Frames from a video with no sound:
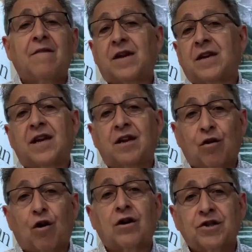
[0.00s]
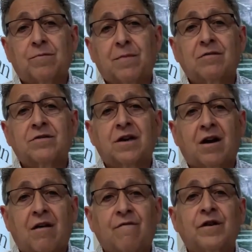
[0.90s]
that need large amounts of
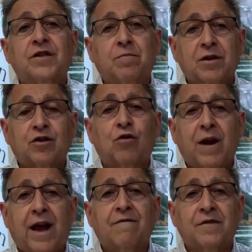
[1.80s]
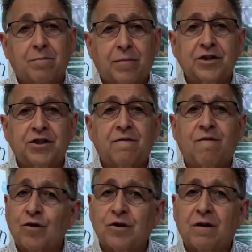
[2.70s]
coverage but don't have the budget
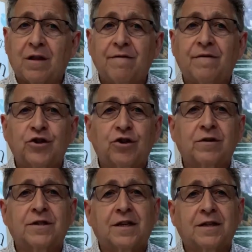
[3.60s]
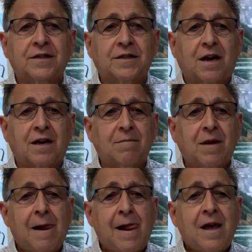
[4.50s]
for life insurance at this time.